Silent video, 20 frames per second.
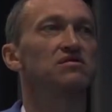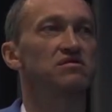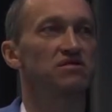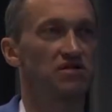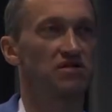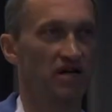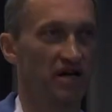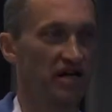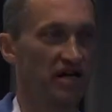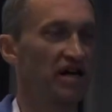
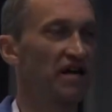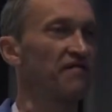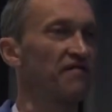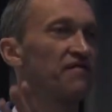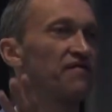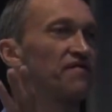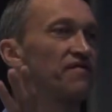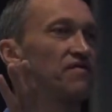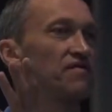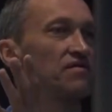I have,
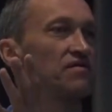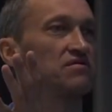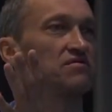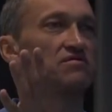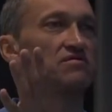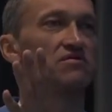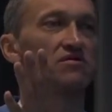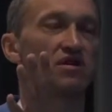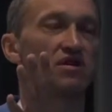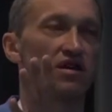
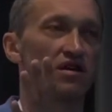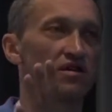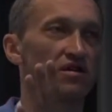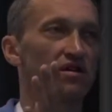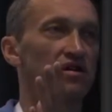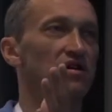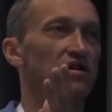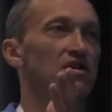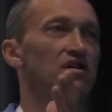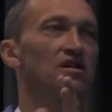okay,
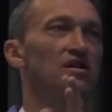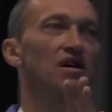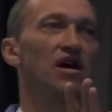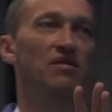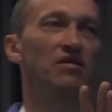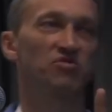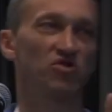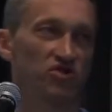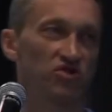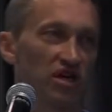I'm
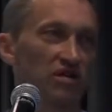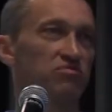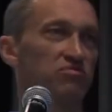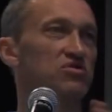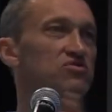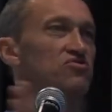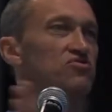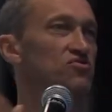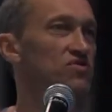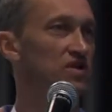not able
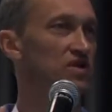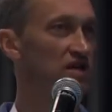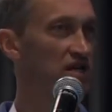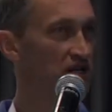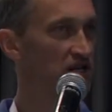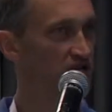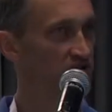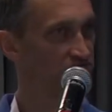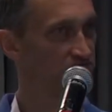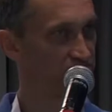to
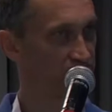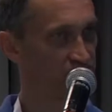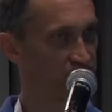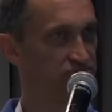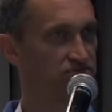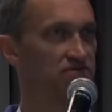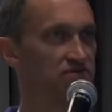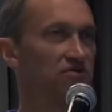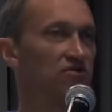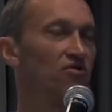sleep
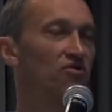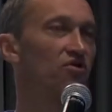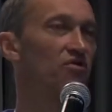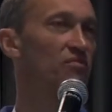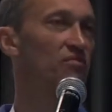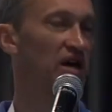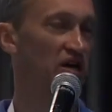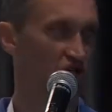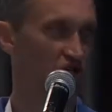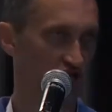on
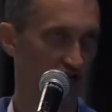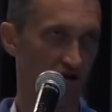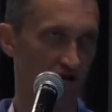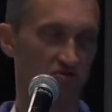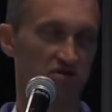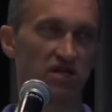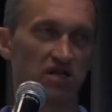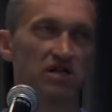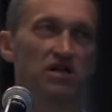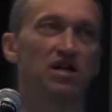my
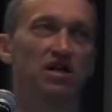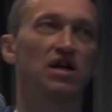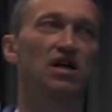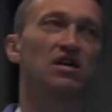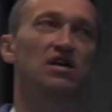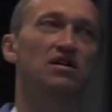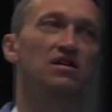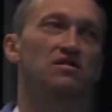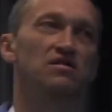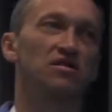shoulder,
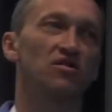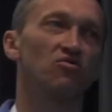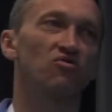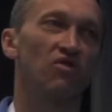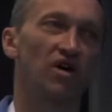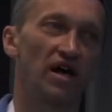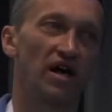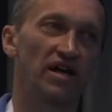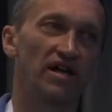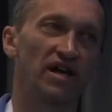so
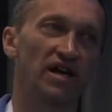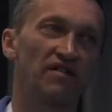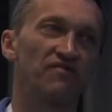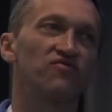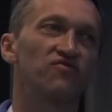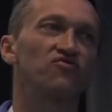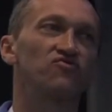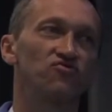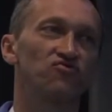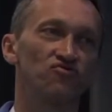I have
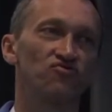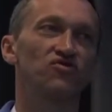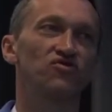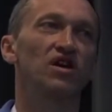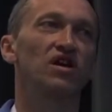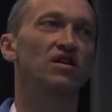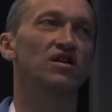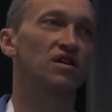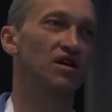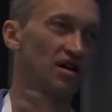to
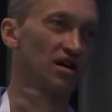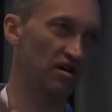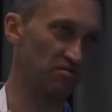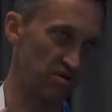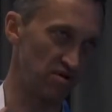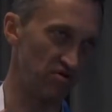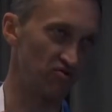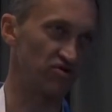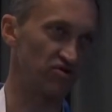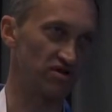take care
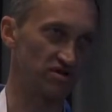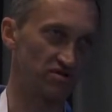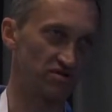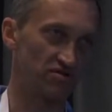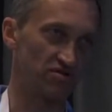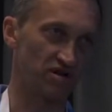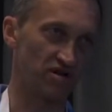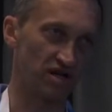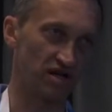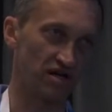about it.
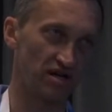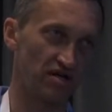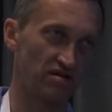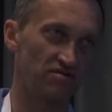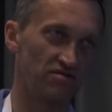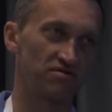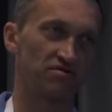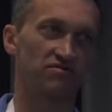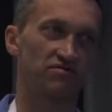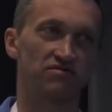Okay,
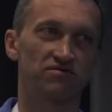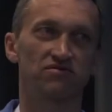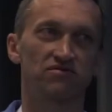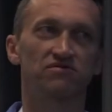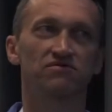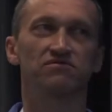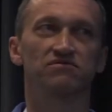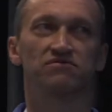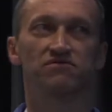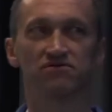to
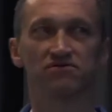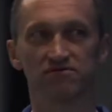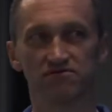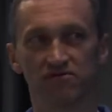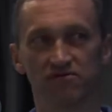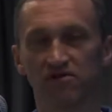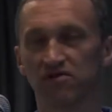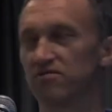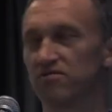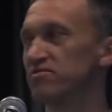to to
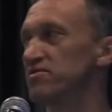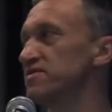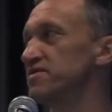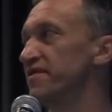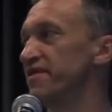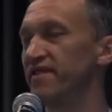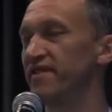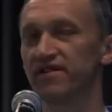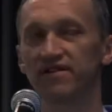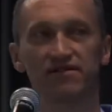walk with
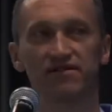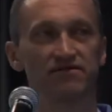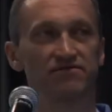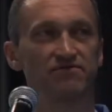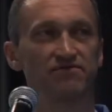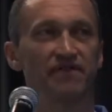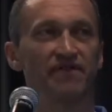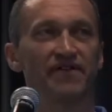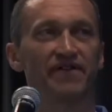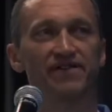the
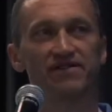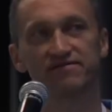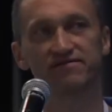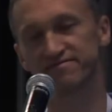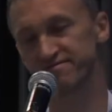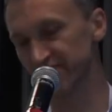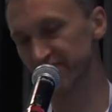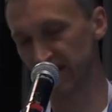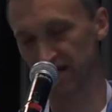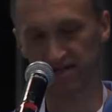with the
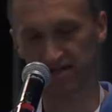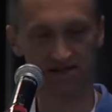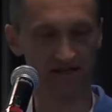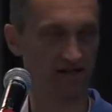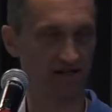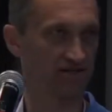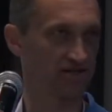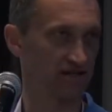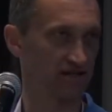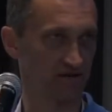weights
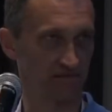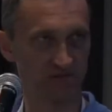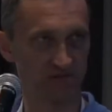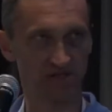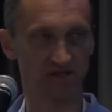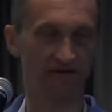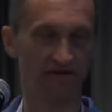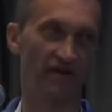and something.